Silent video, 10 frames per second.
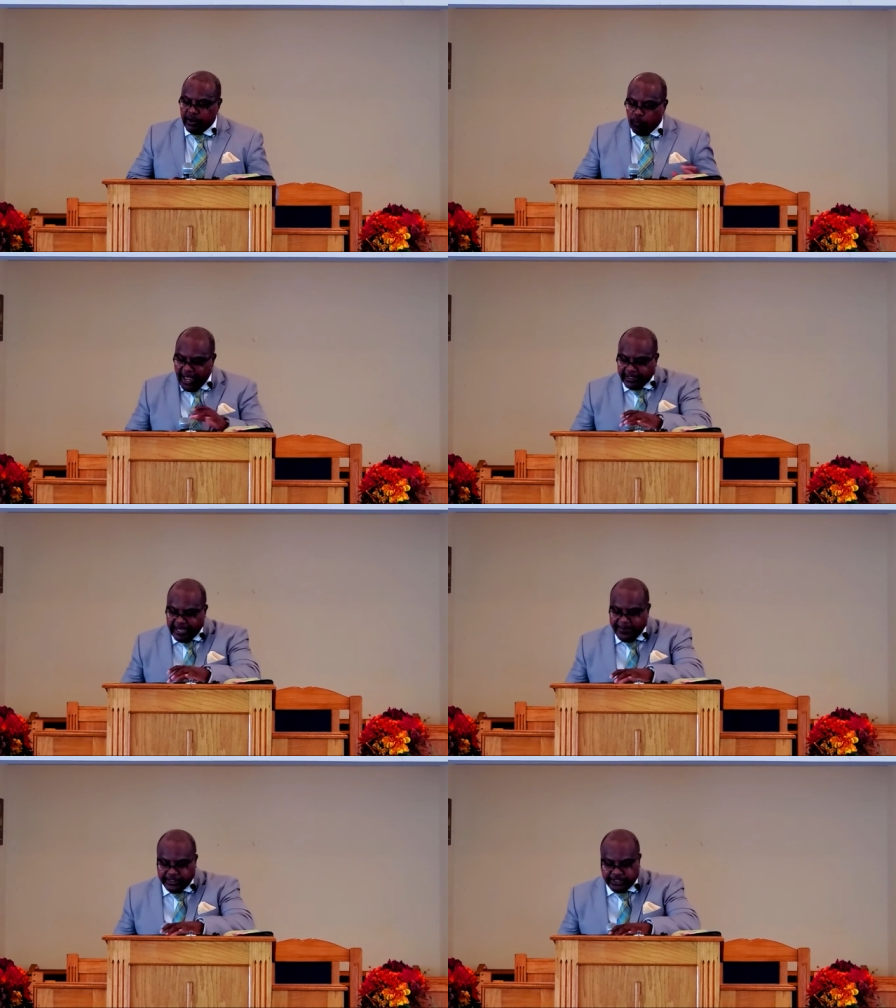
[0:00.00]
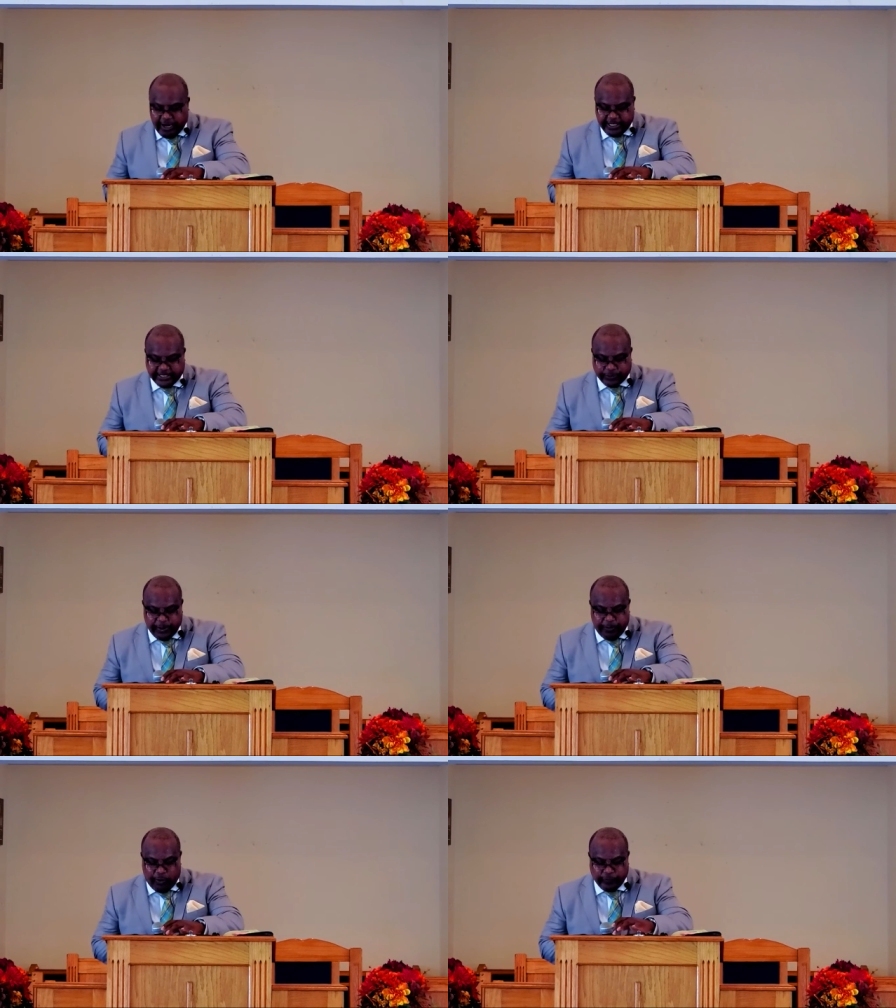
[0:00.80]
of Well, let me share this as
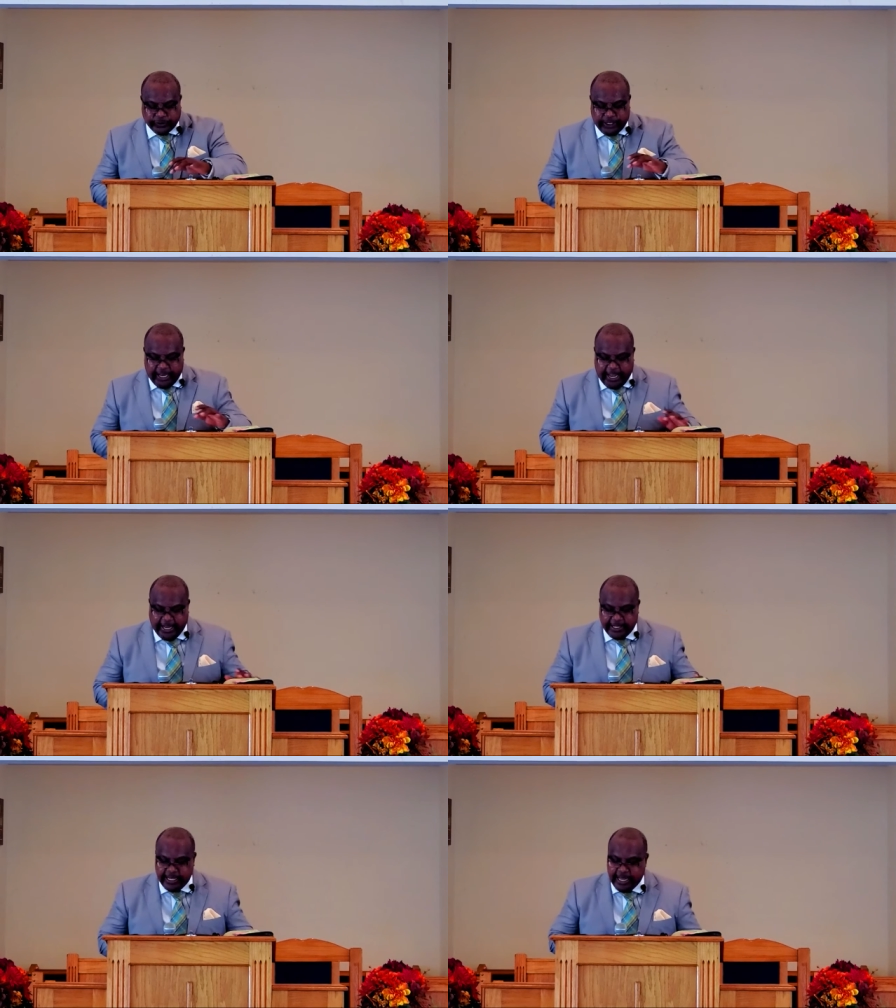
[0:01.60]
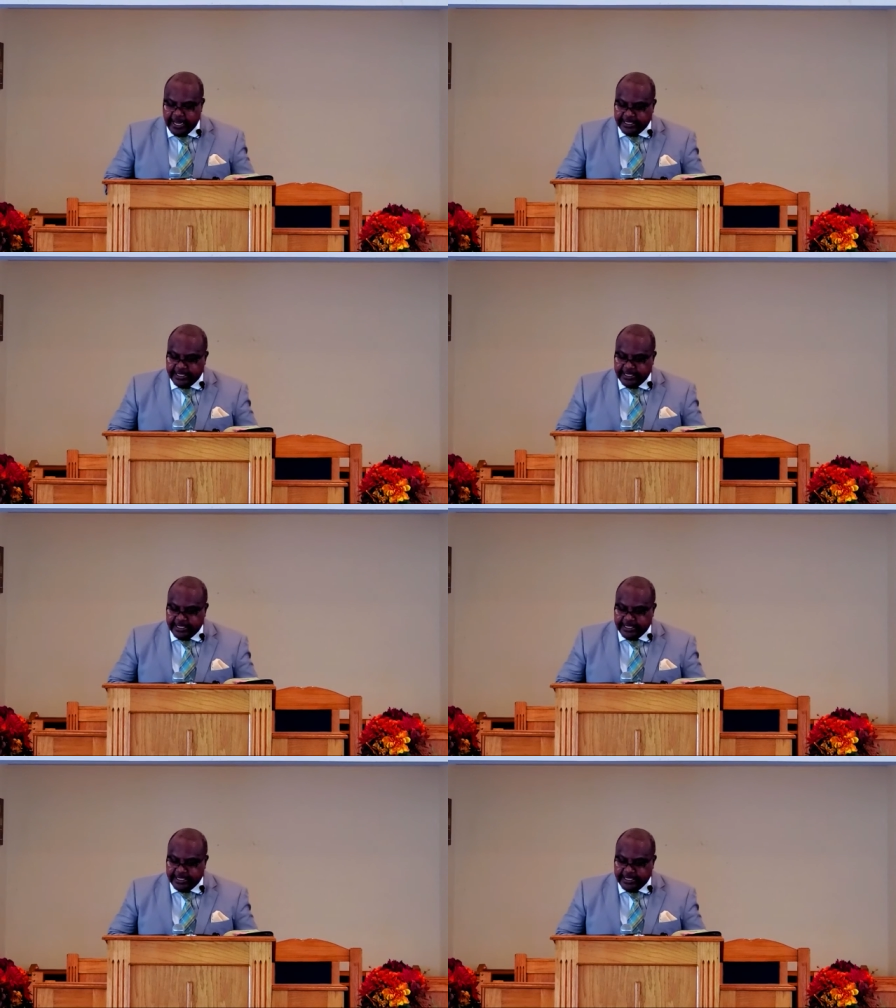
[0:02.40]
we move to the end.